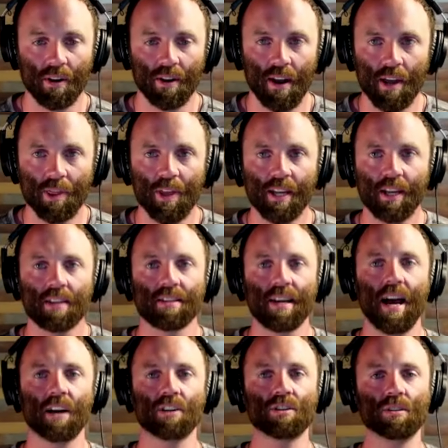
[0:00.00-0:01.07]
Nothing is
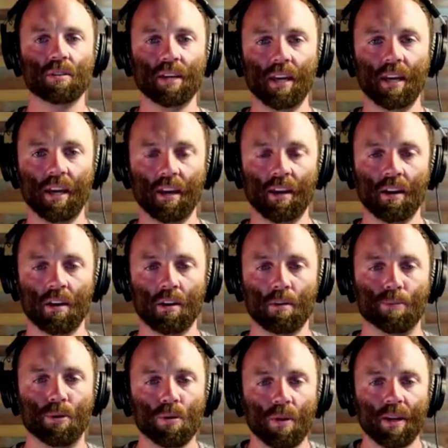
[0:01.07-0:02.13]
actually
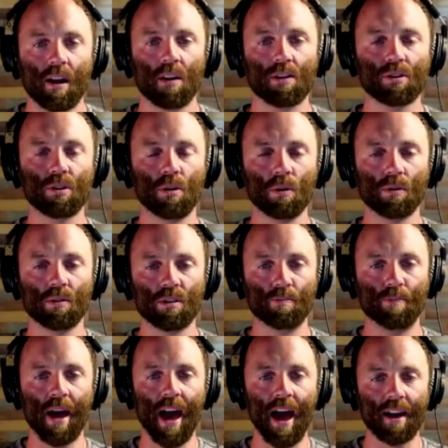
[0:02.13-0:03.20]
pulling our shoulders
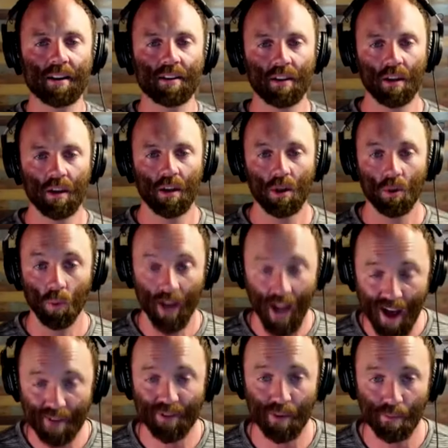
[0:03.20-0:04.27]
back. We
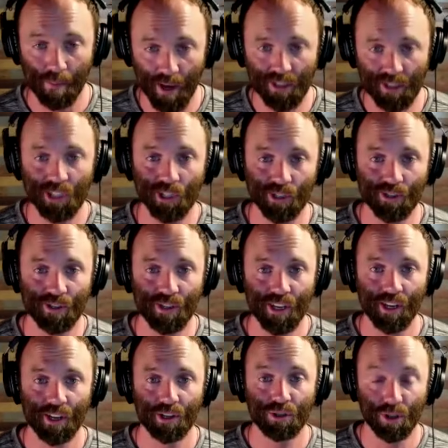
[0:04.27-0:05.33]
have the muscles
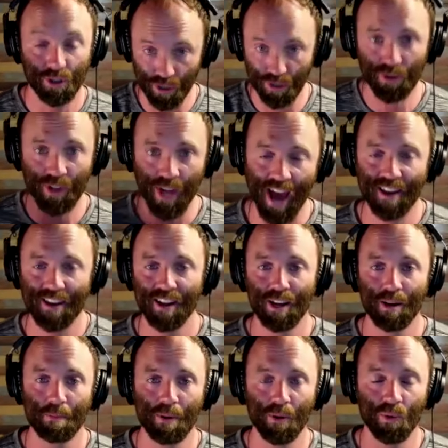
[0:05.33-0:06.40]
to do that,
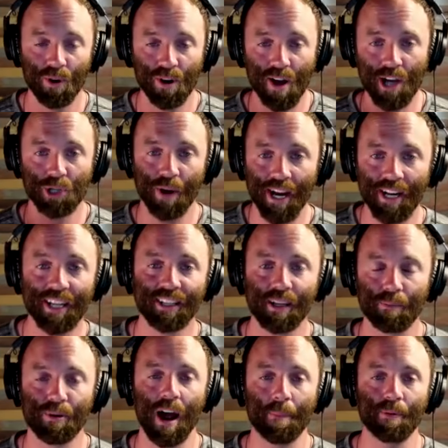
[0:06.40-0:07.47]
but we're not training them
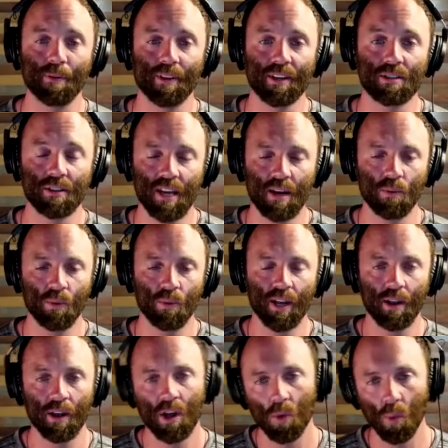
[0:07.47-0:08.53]
properly. So then we
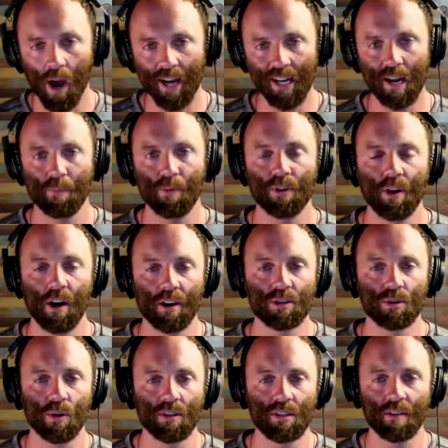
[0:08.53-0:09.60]
wind up with all
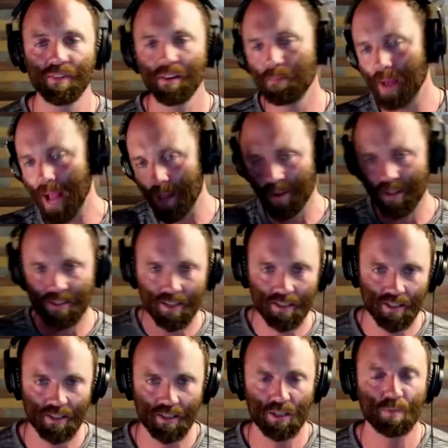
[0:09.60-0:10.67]
sorts of imbalances
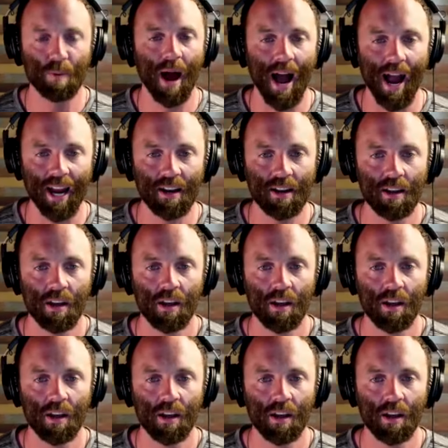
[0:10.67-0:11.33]
in the spine.